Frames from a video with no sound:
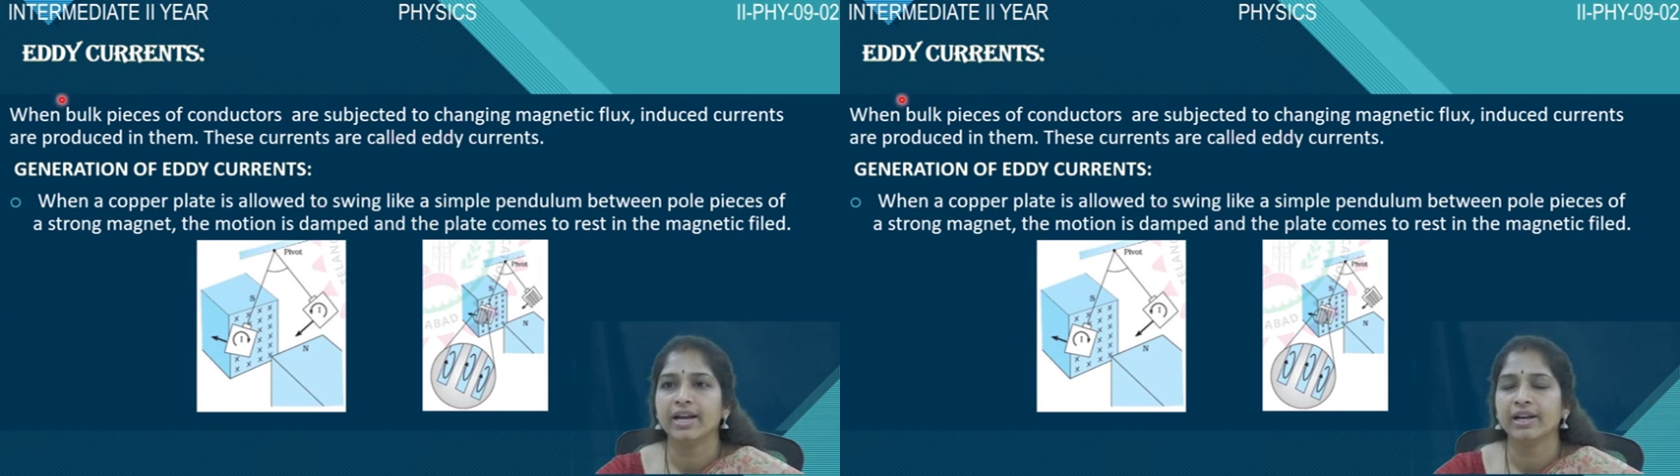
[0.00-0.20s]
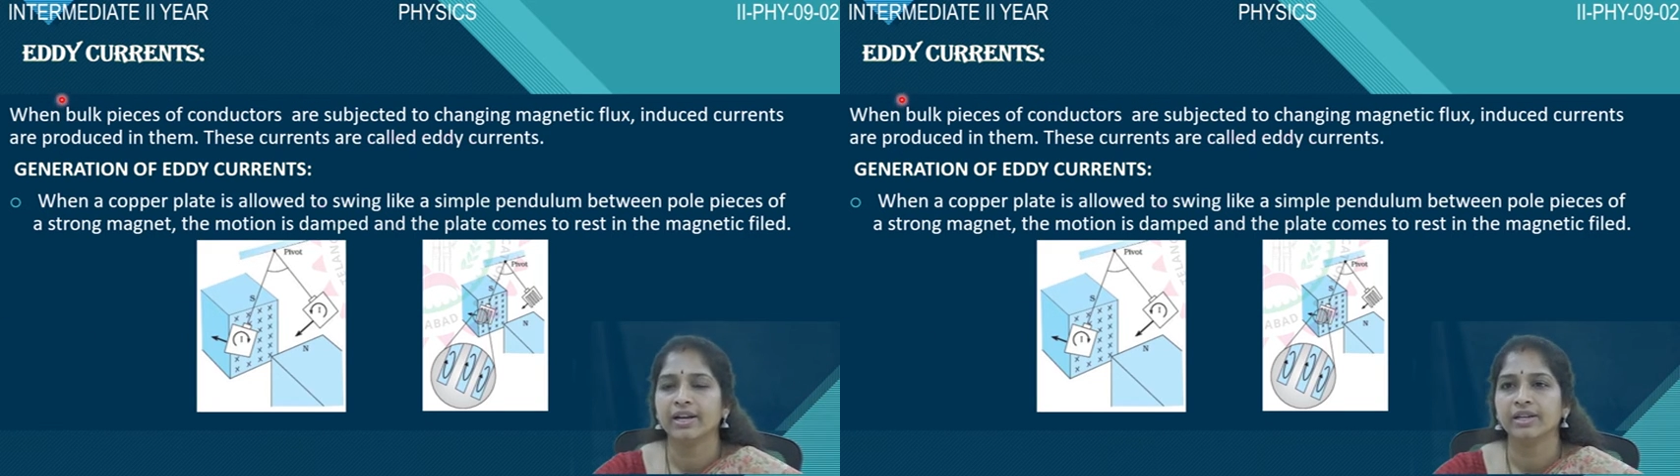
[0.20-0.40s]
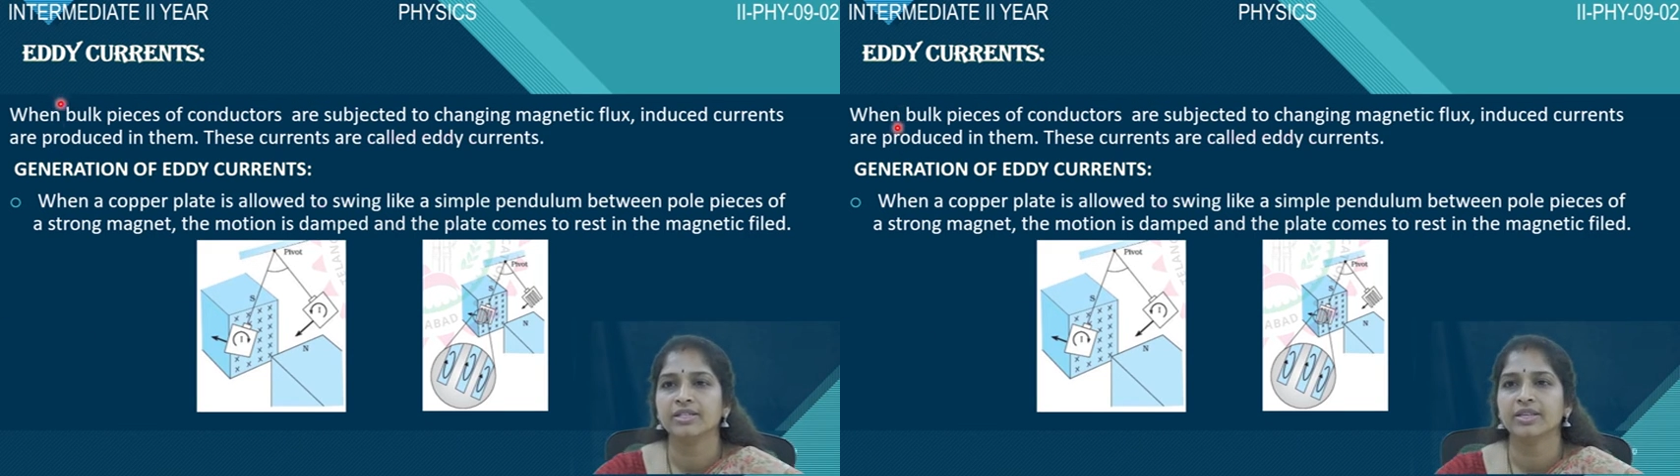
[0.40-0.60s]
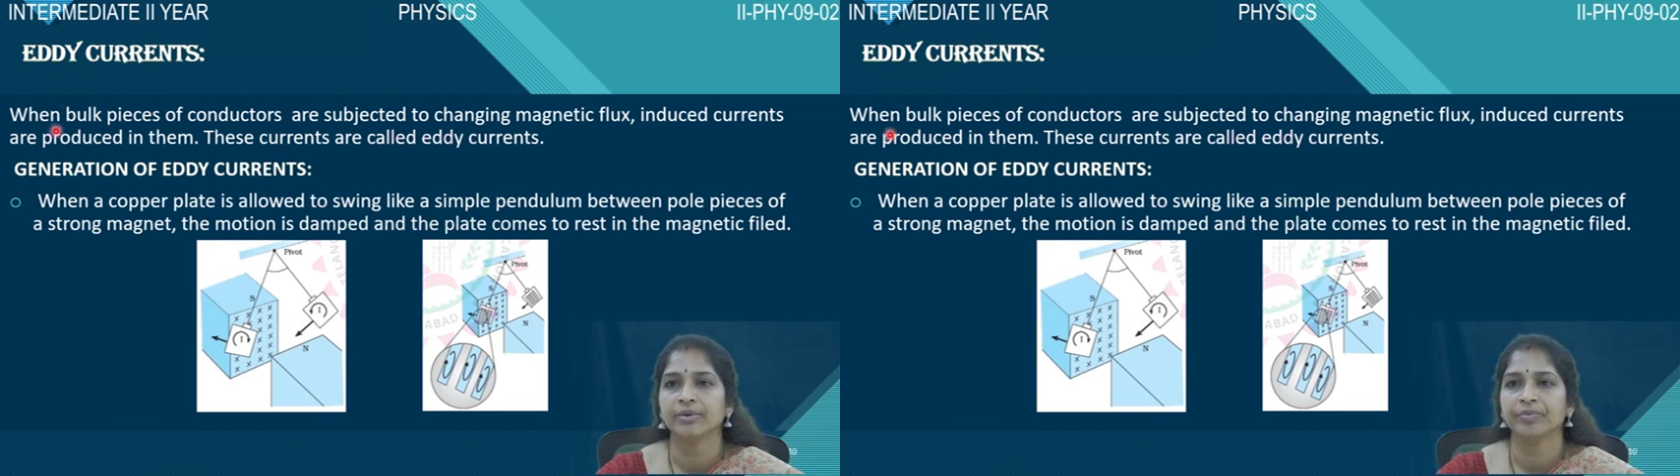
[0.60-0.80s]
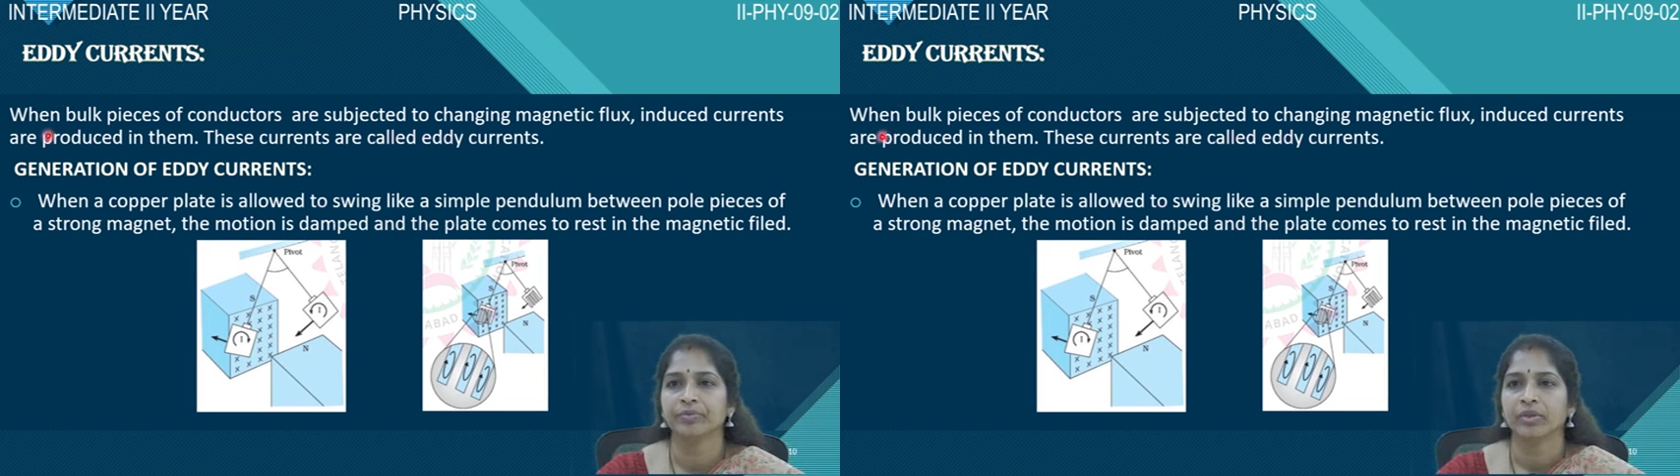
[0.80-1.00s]
currents?
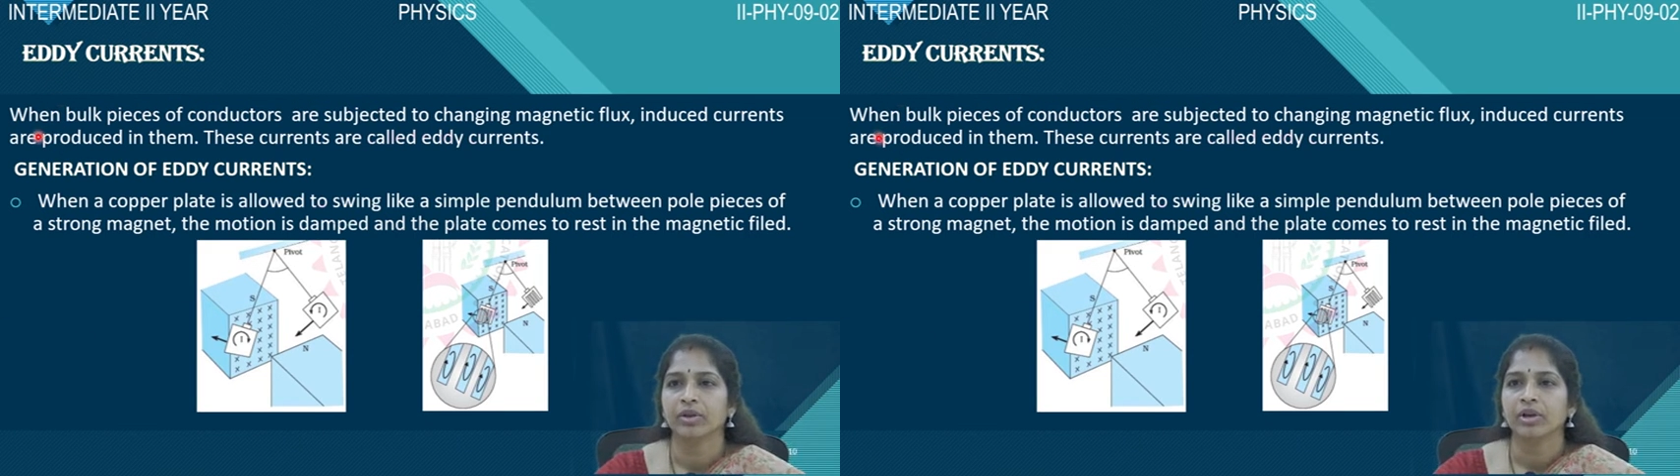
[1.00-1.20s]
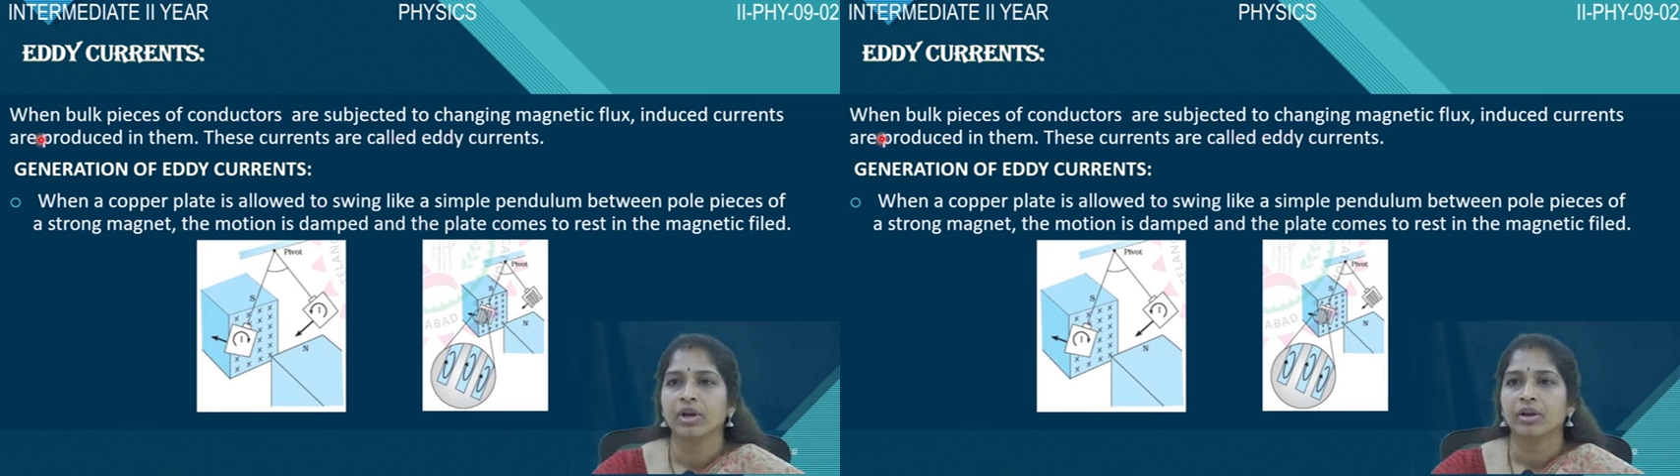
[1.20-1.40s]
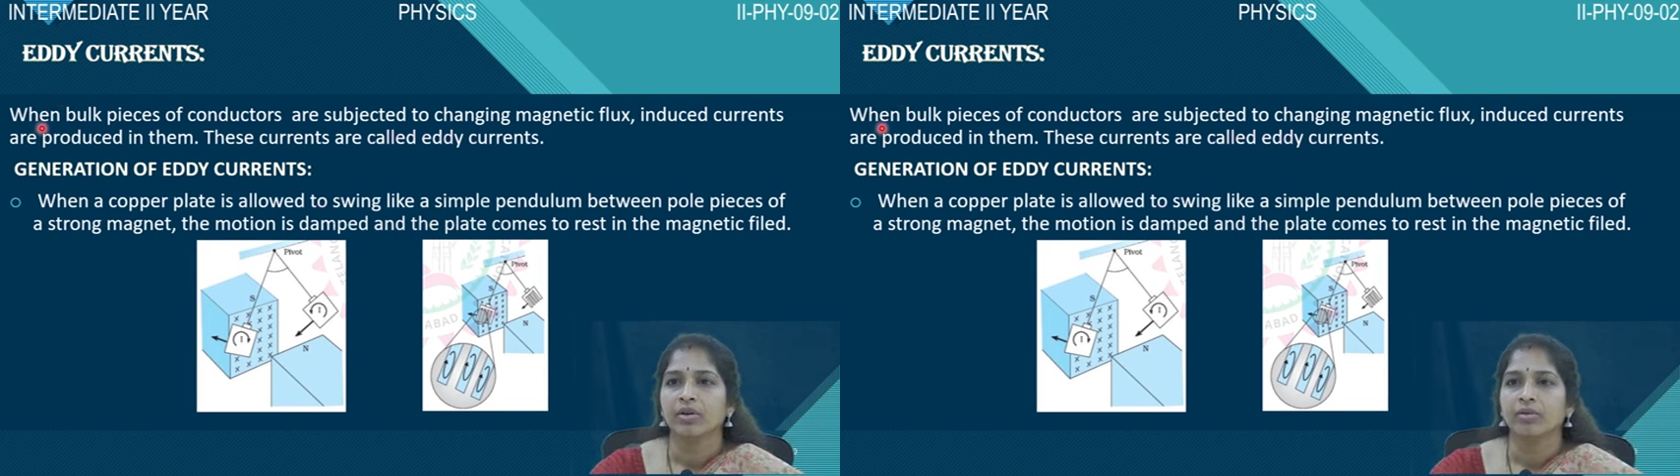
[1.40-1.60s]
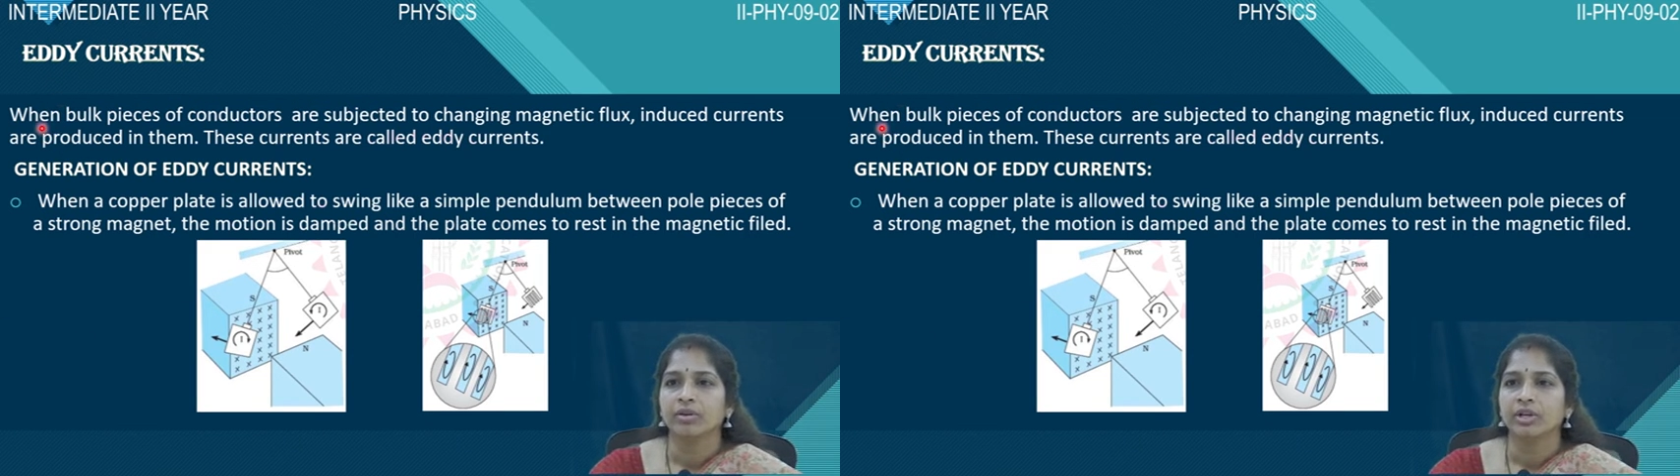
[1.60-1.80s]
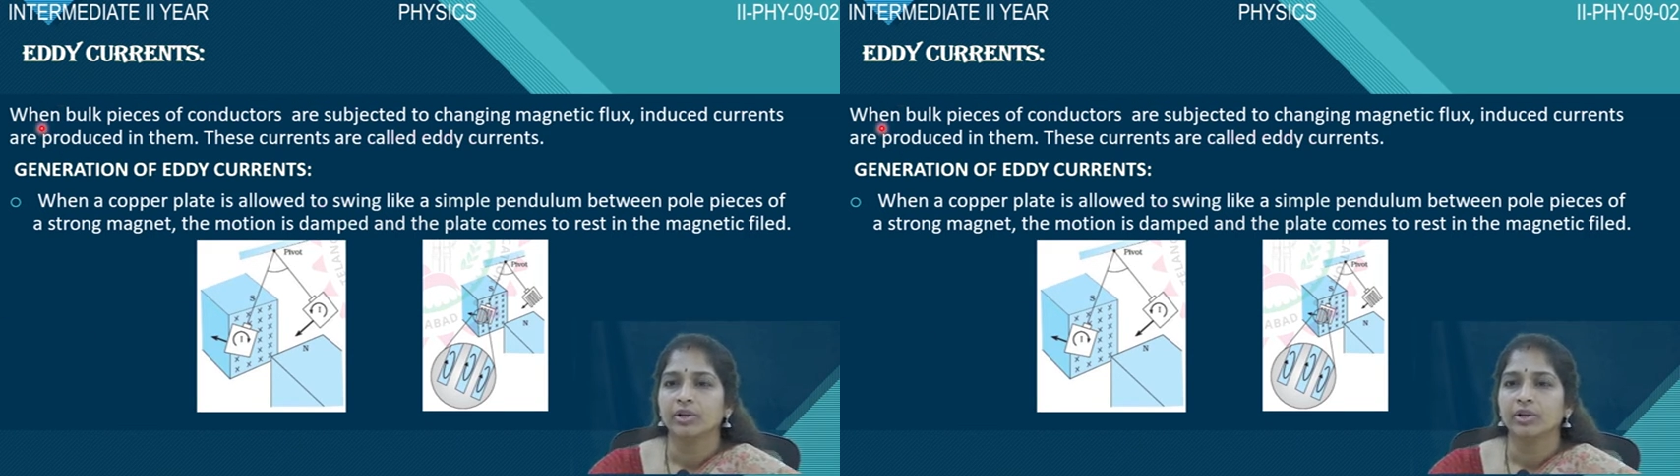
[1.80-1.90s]
You